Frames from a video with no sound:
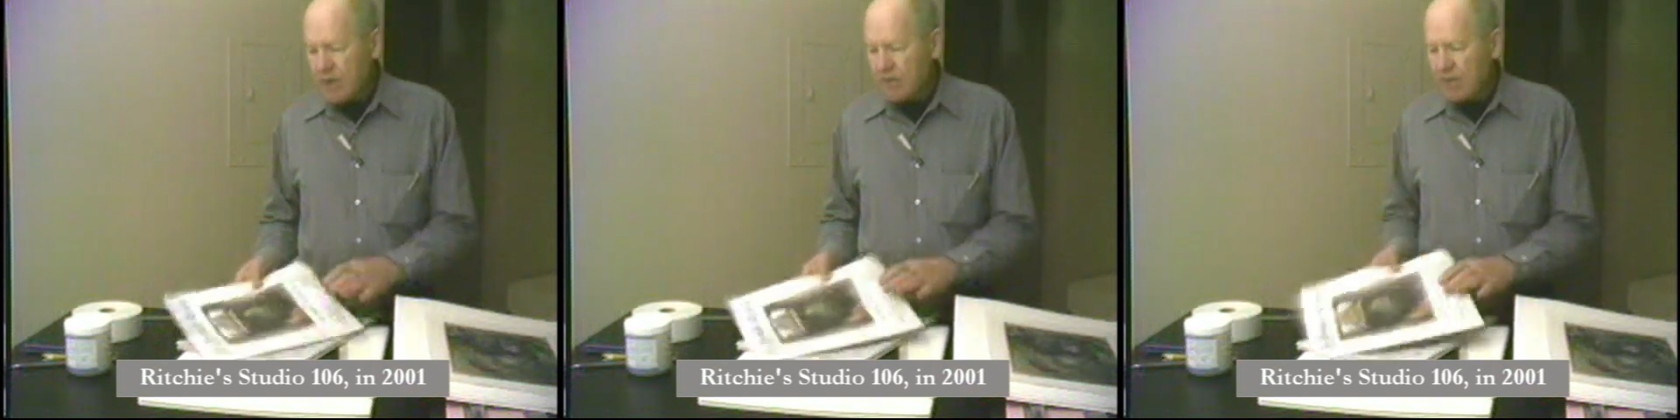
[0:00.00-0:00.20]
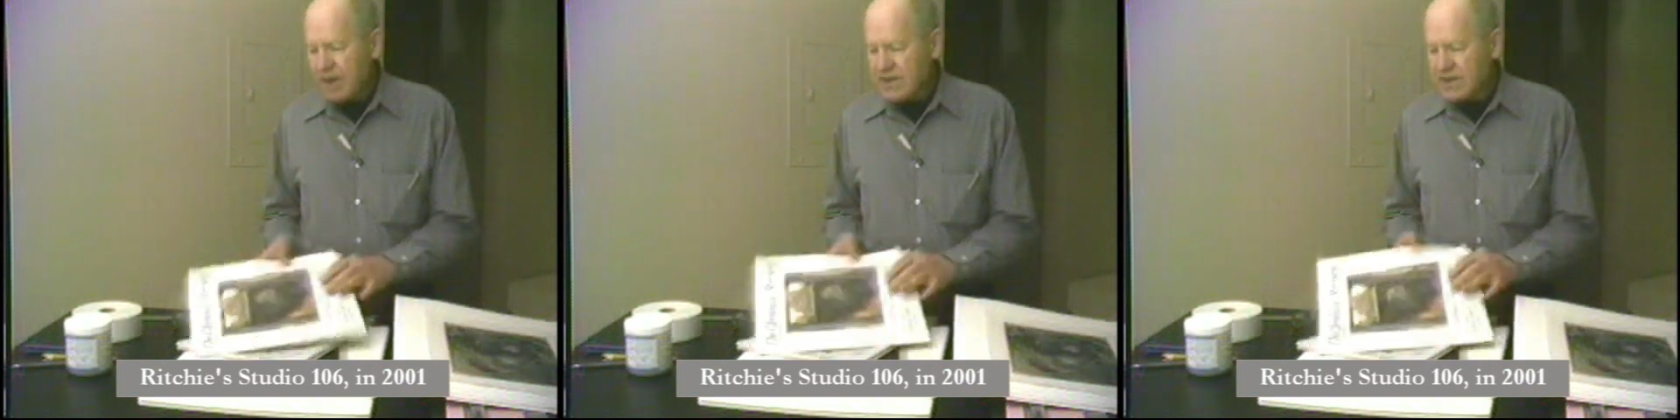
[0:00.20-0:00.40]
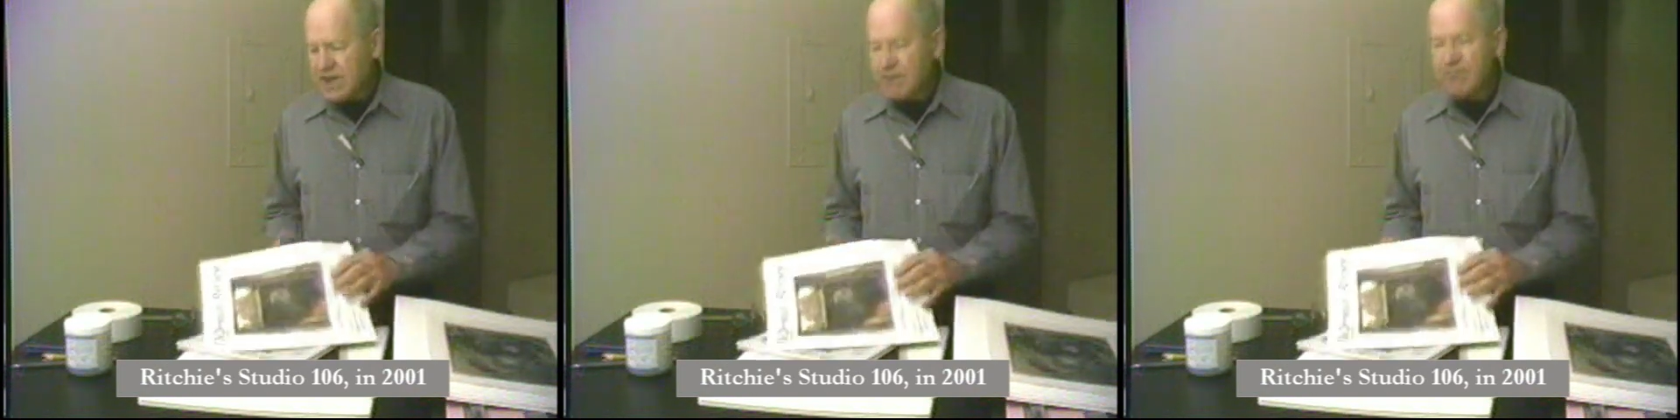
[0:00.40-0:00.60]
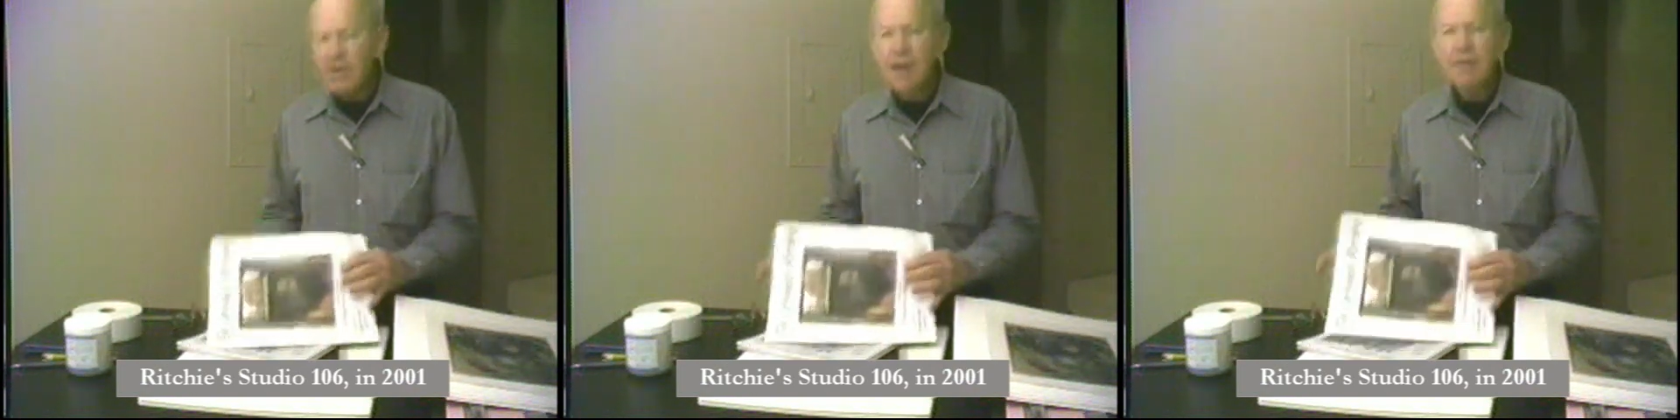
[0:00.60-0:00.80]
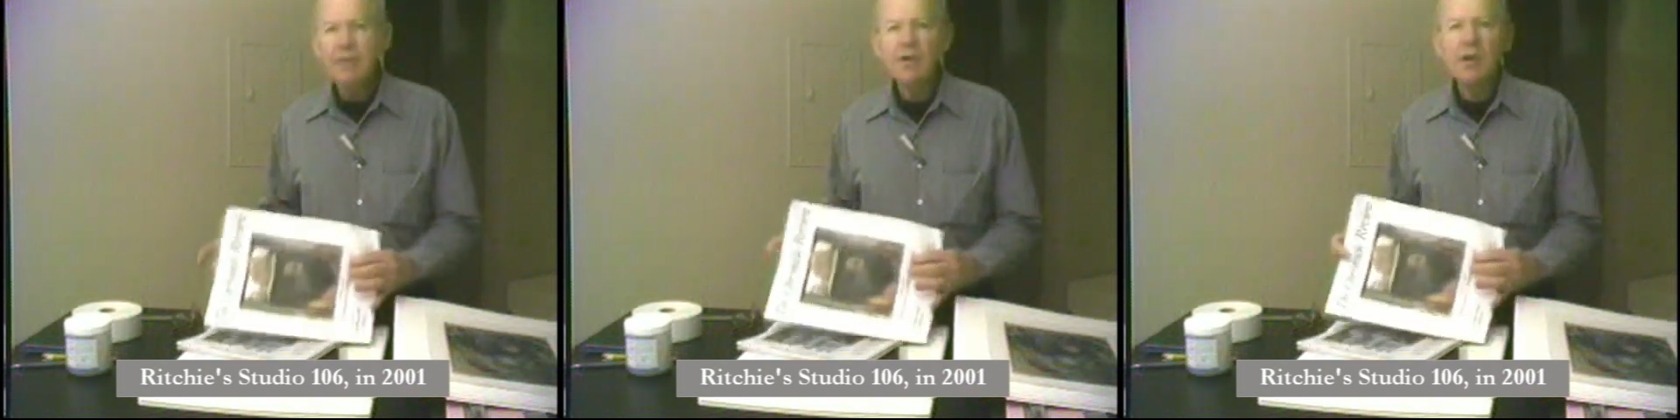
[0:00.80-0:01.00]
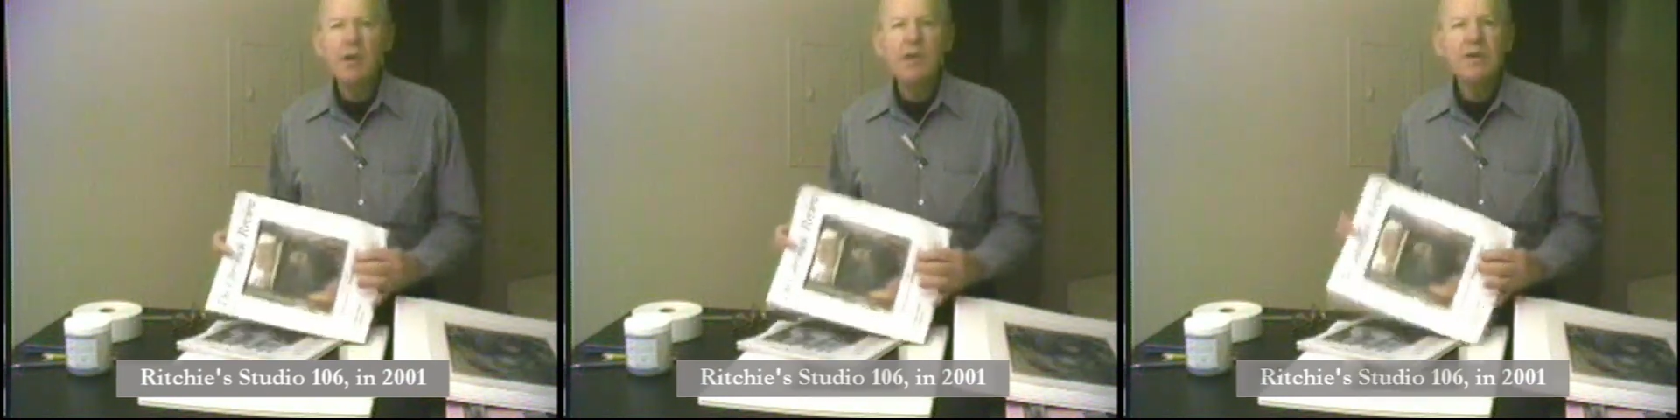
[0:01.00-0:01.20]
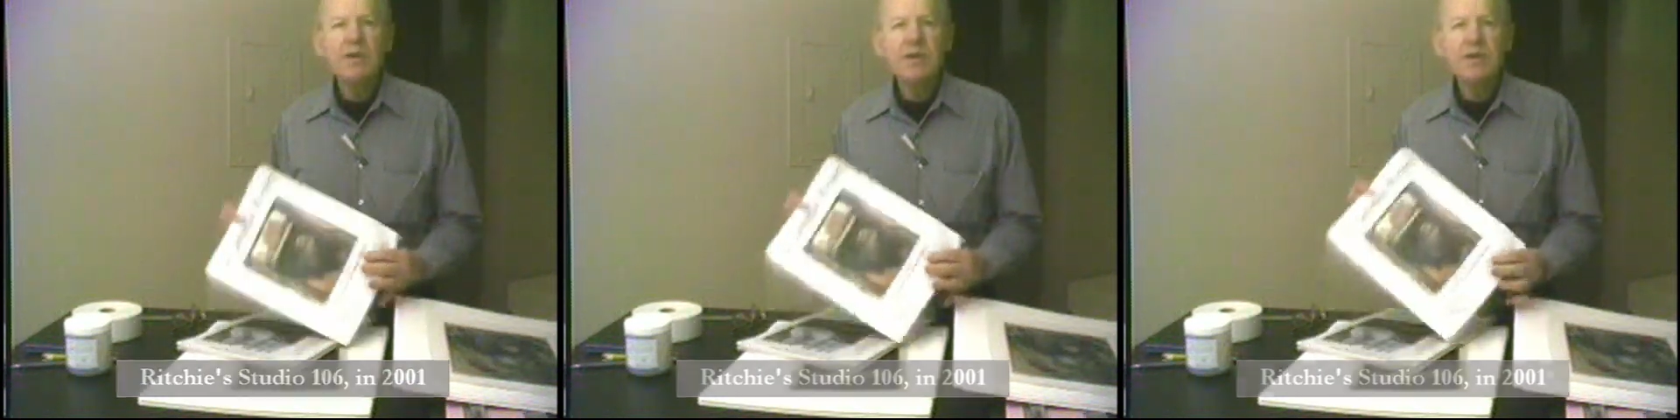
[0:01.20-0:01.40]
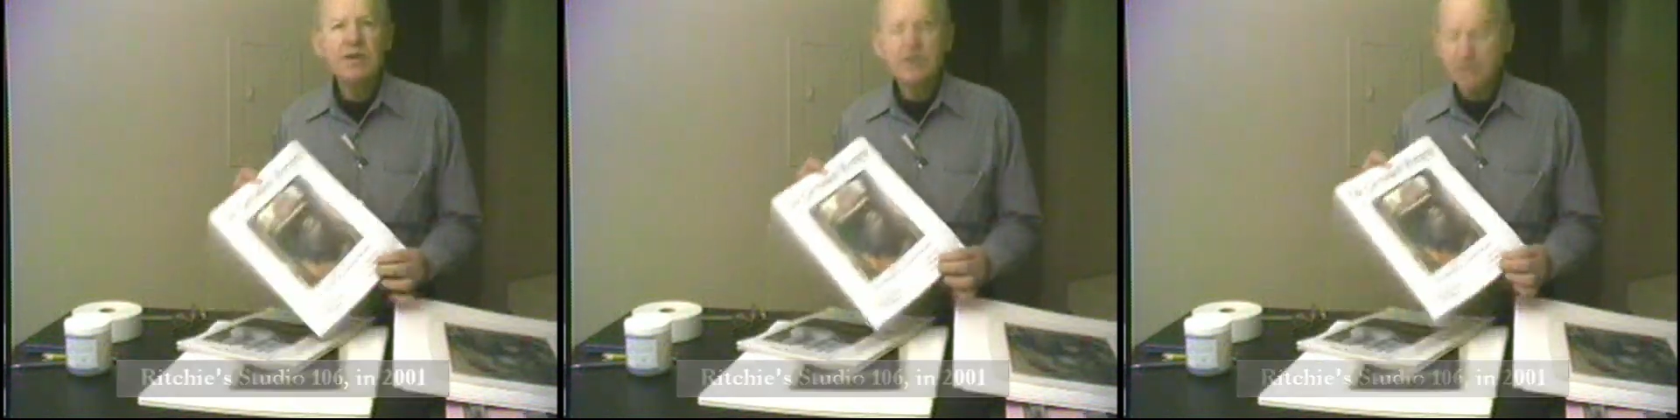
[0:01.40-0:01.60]
Quite some time ago in
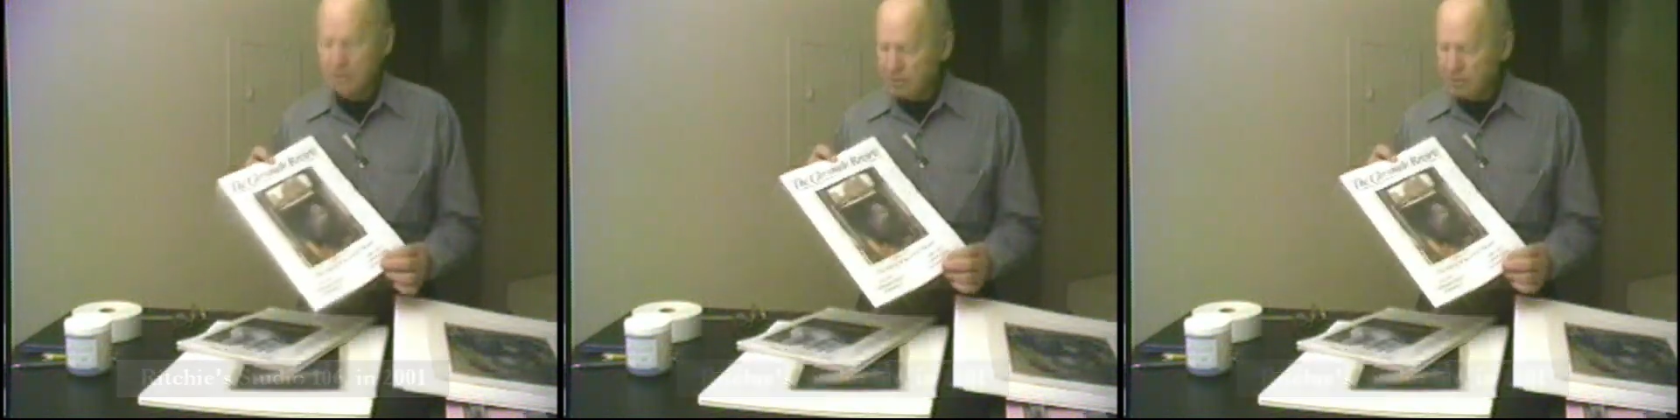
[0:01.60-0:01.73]
the